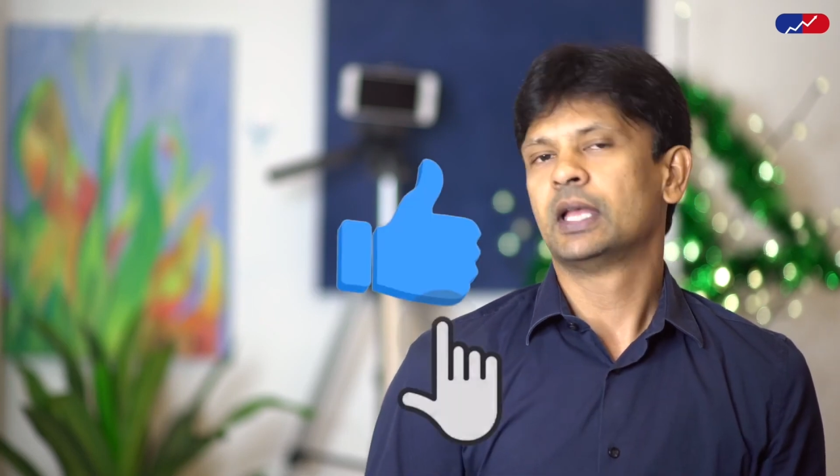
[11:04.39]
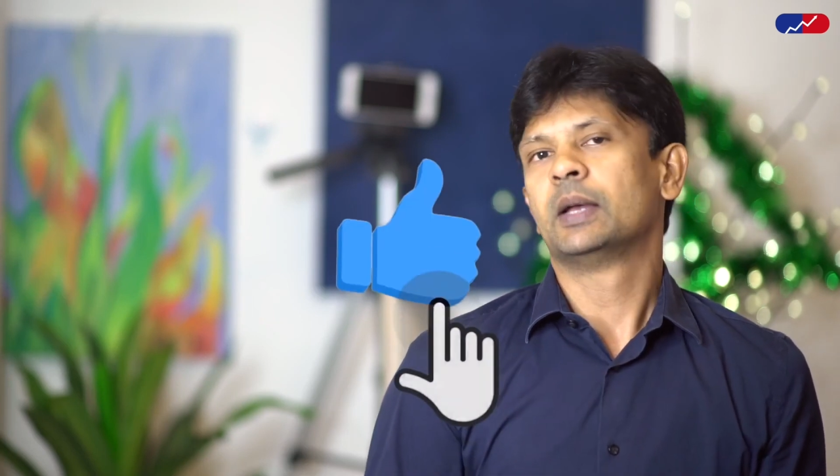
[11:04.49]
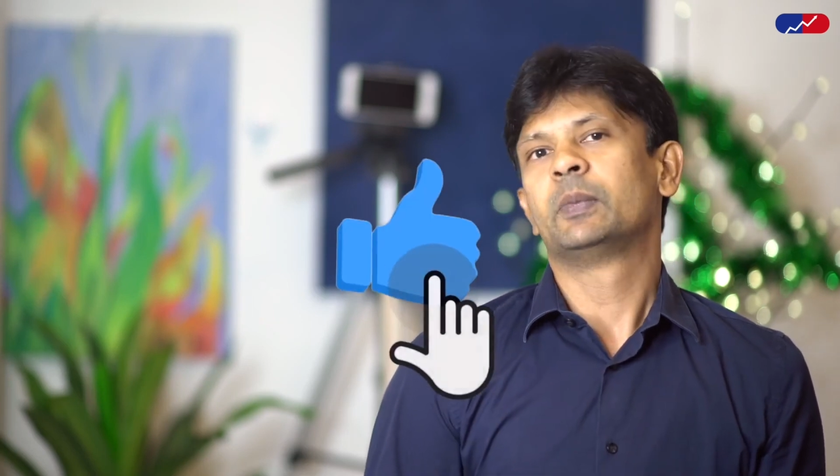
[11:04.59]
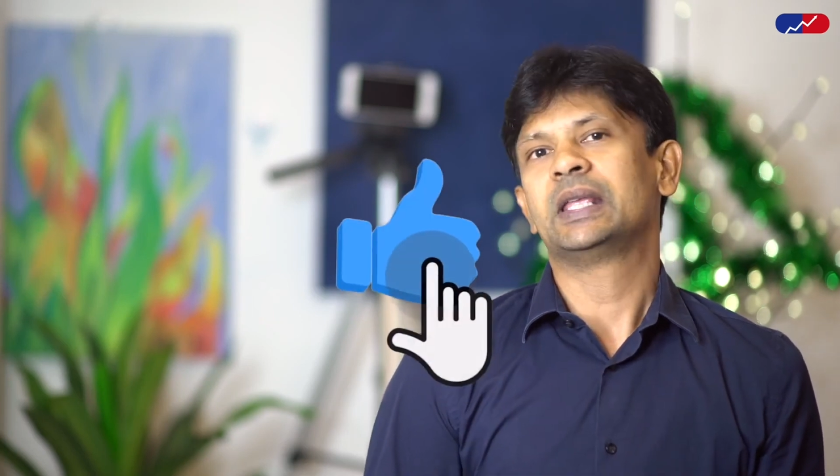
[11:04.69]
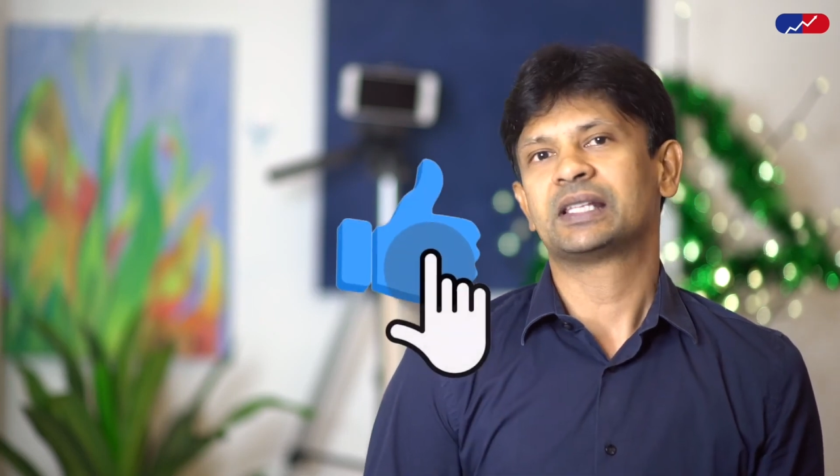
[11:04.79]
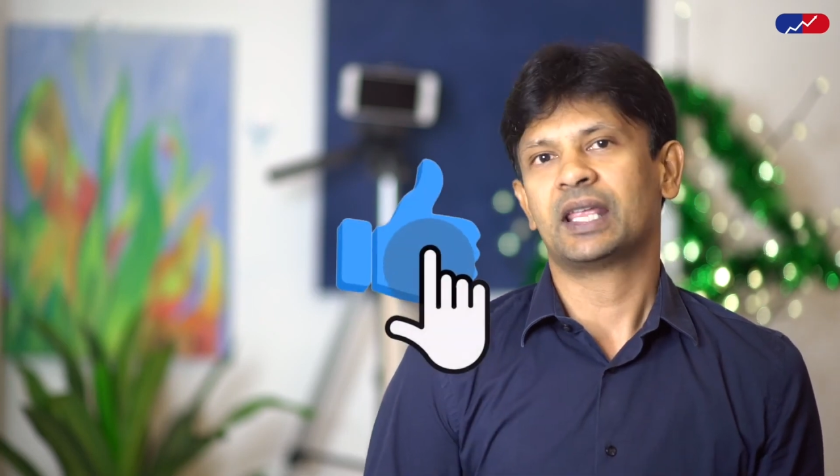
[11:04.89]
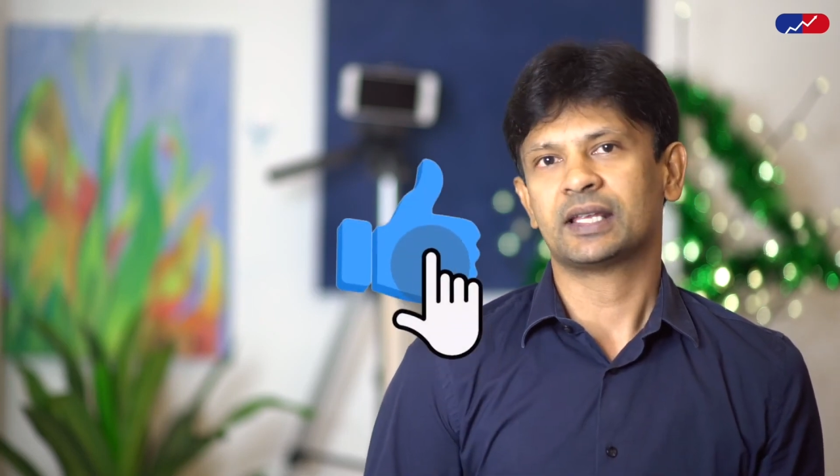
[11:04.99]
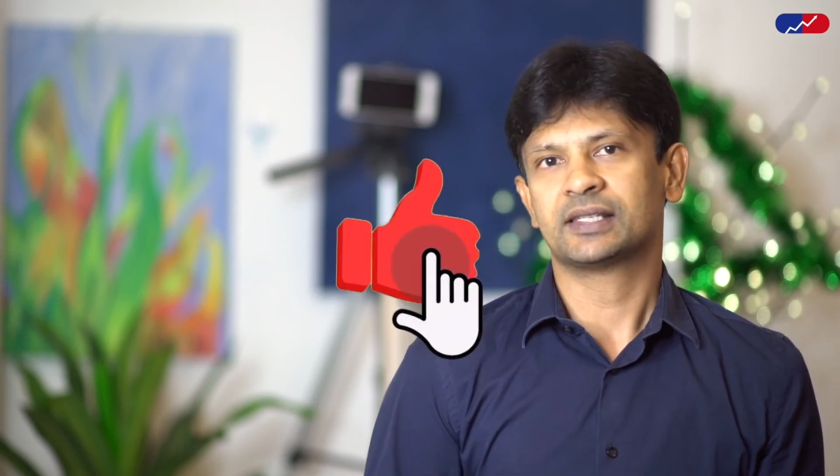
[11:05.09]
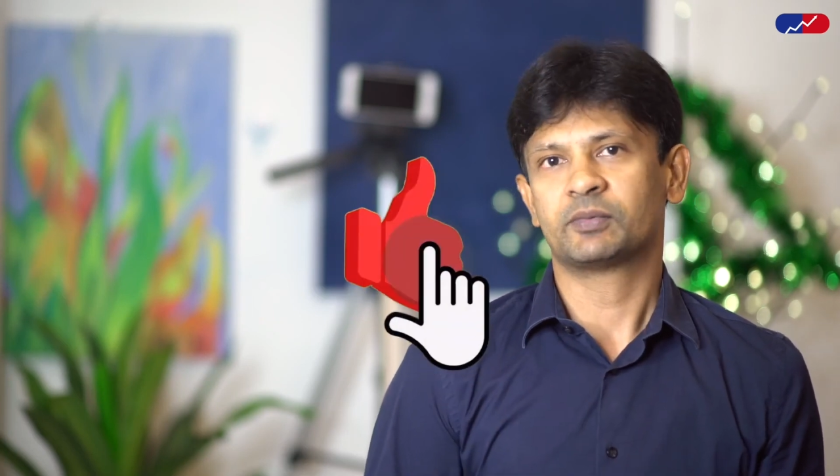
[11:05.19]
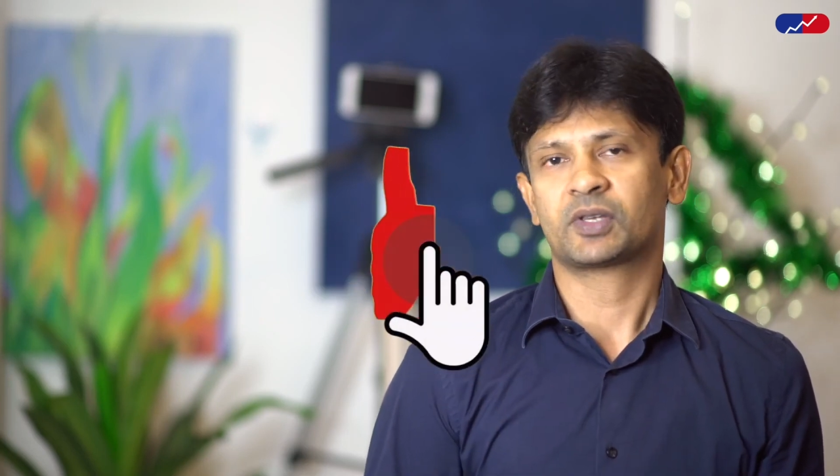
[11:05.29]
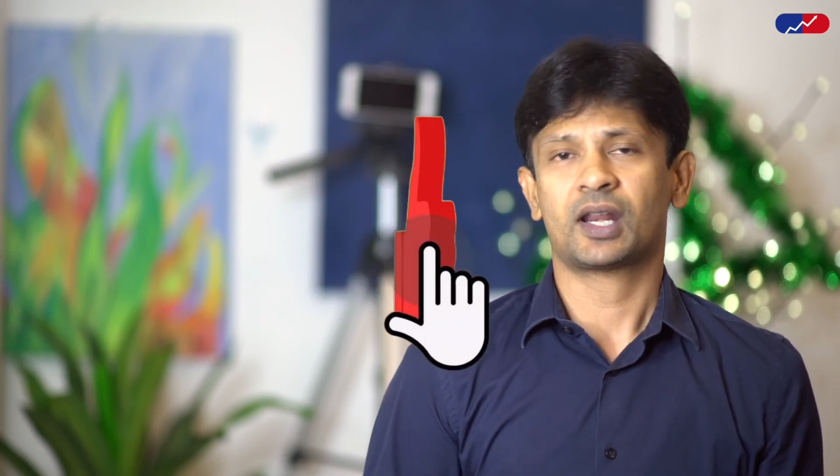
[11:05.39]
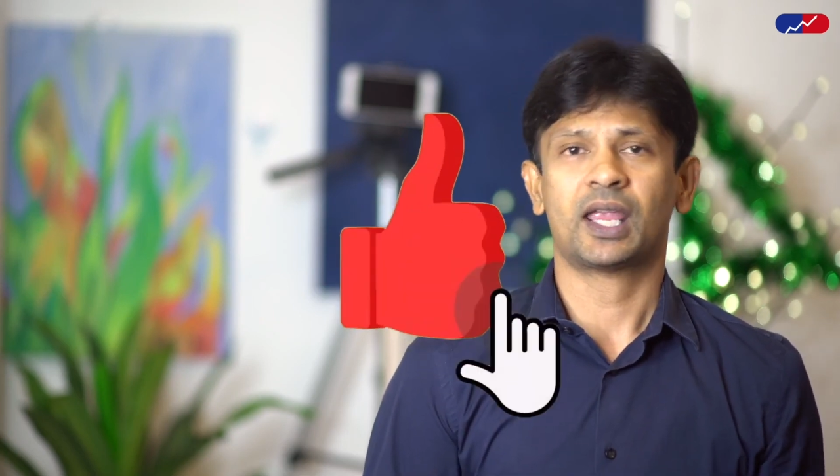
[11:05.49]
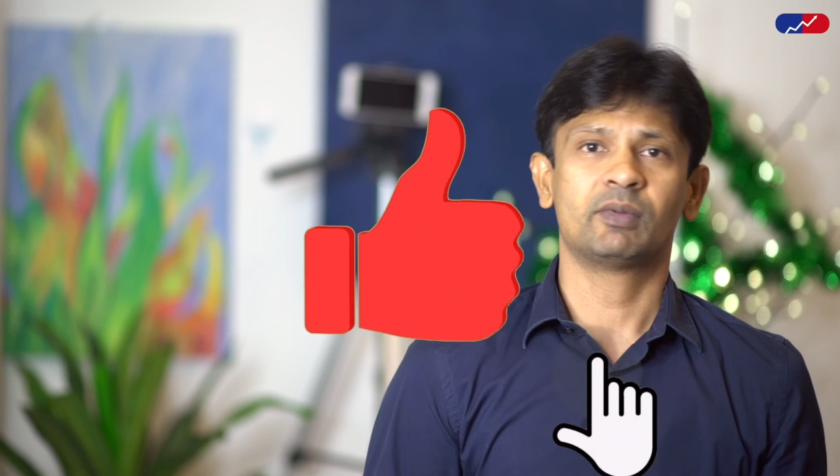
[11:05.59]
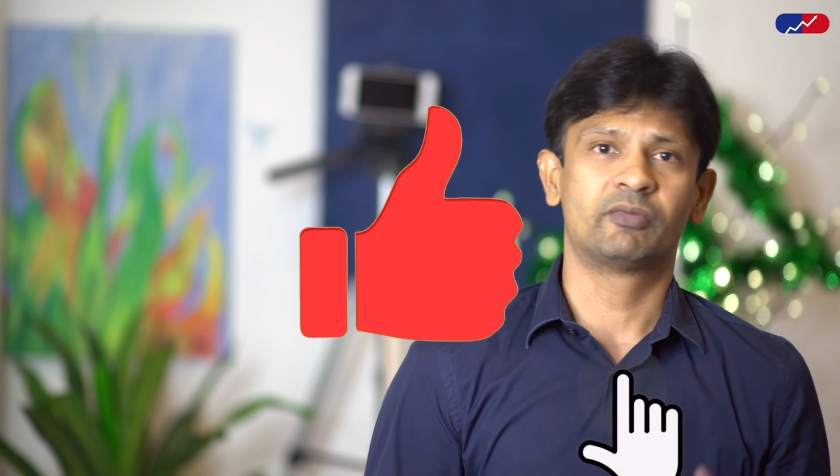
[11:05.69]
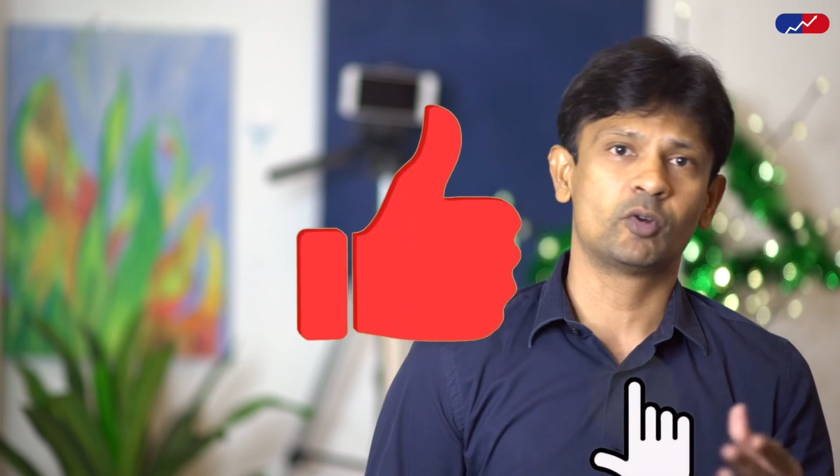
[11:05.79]
Please like and subscribe
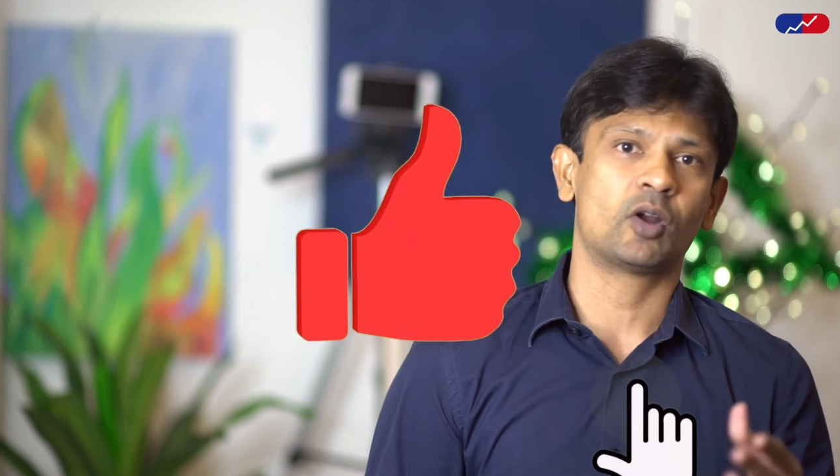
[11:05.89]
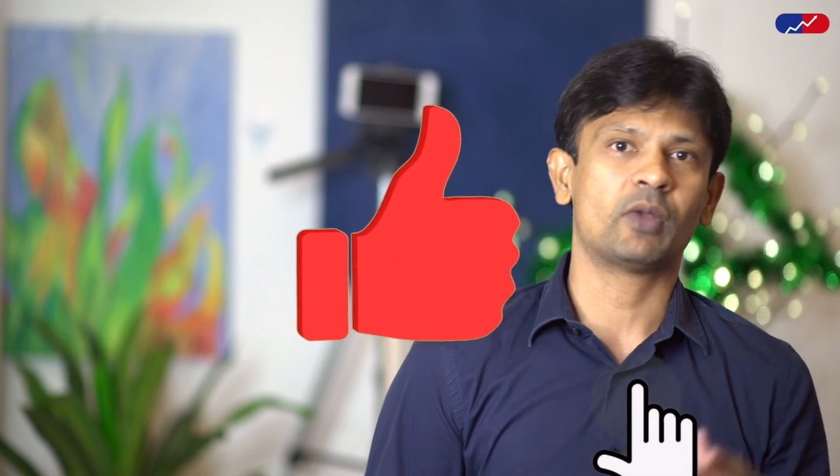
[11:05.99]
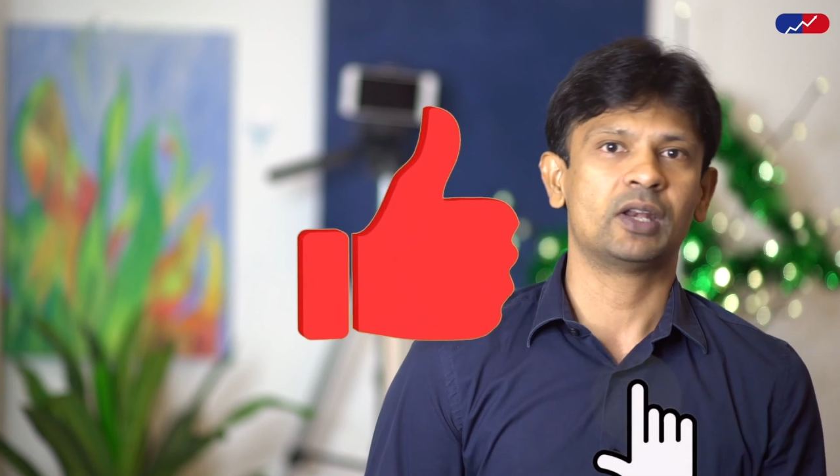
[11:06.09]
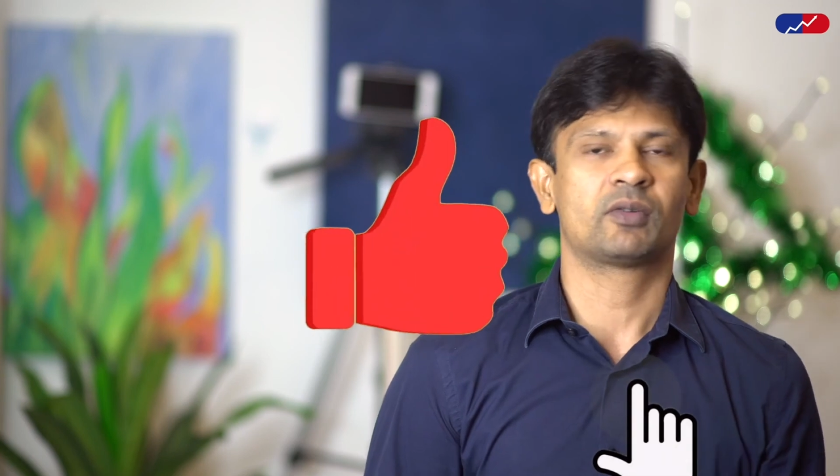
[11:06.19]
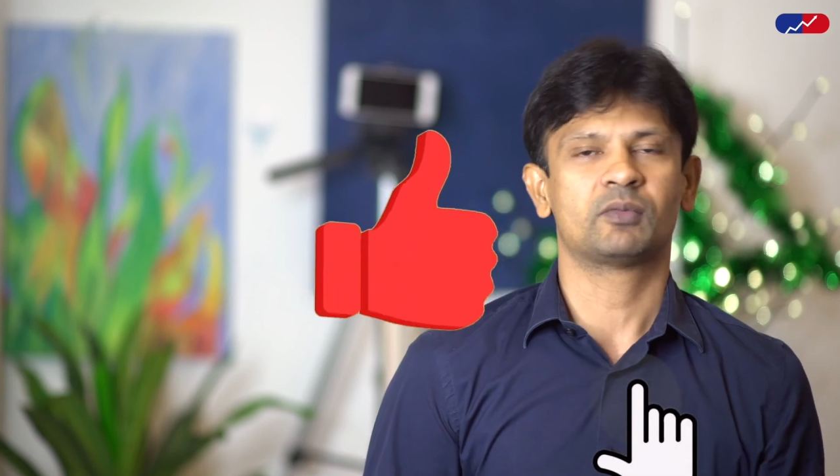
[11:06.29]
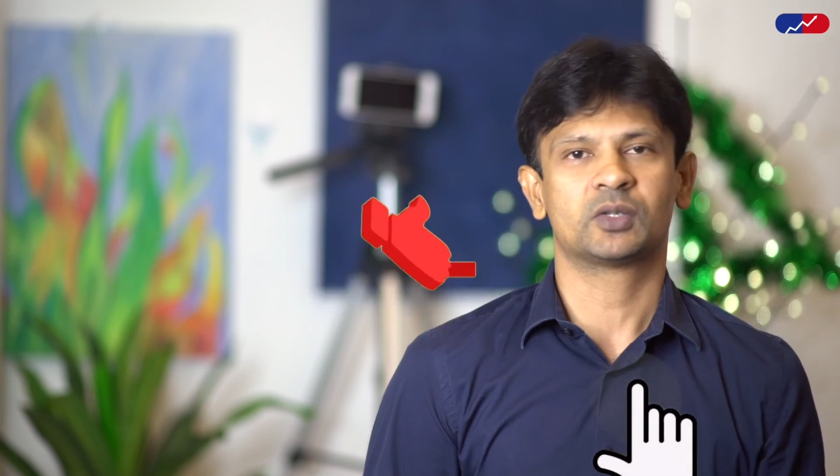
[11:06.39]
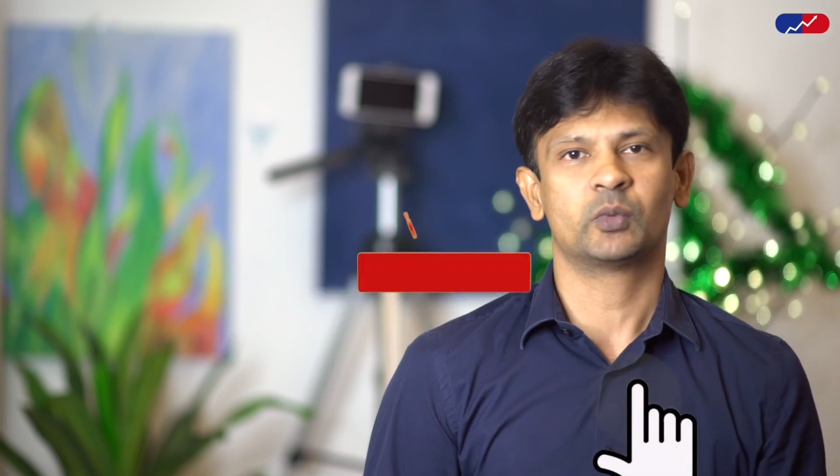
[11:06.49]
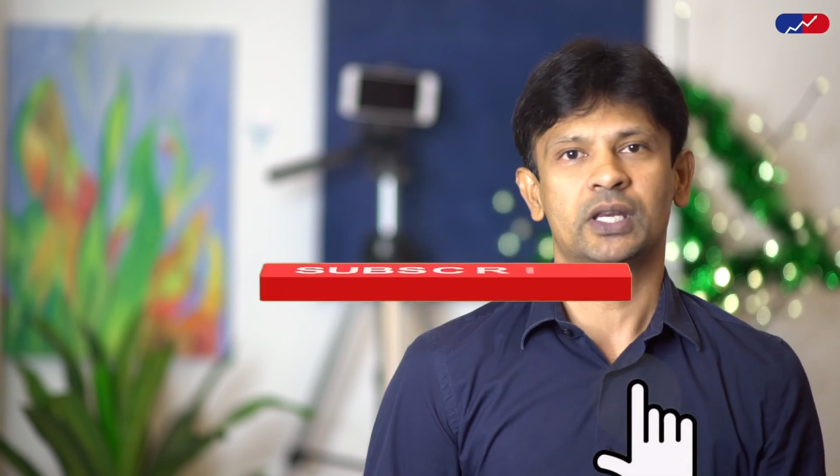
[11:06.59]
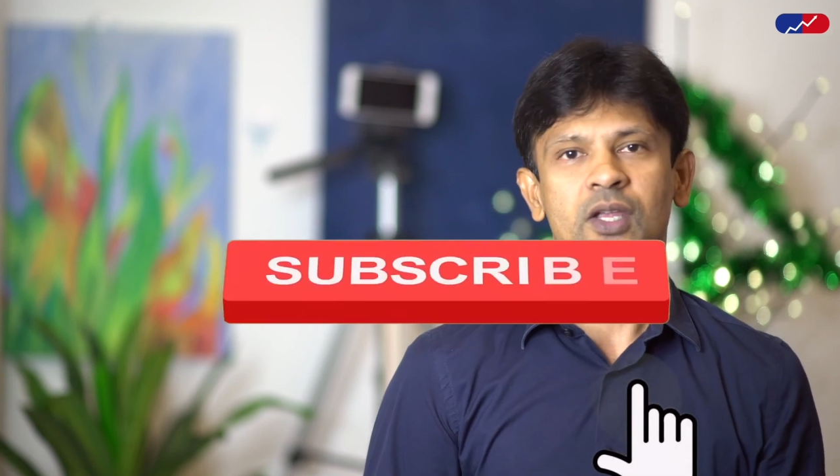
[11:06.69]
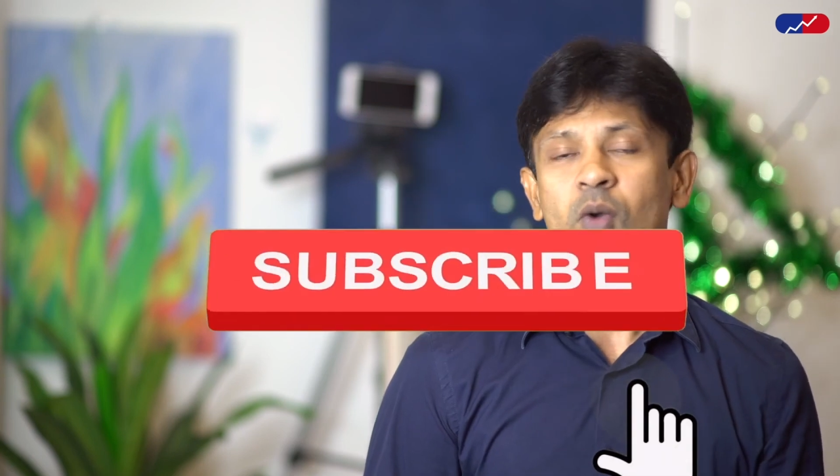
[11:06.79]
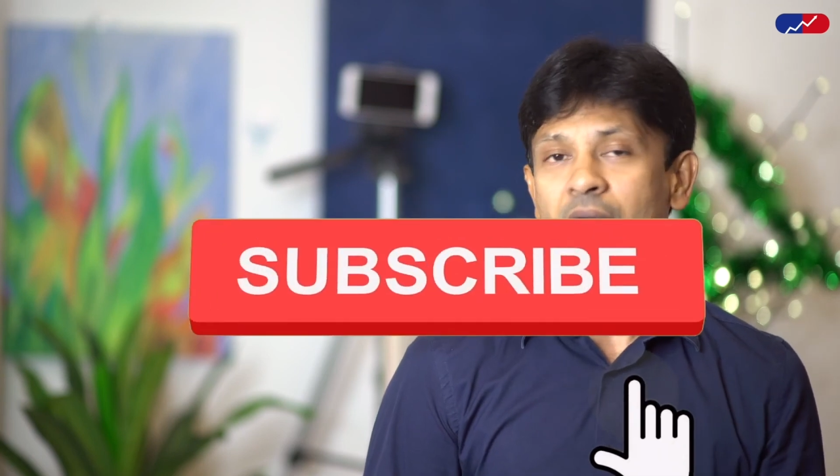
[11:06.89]
if you got value from this video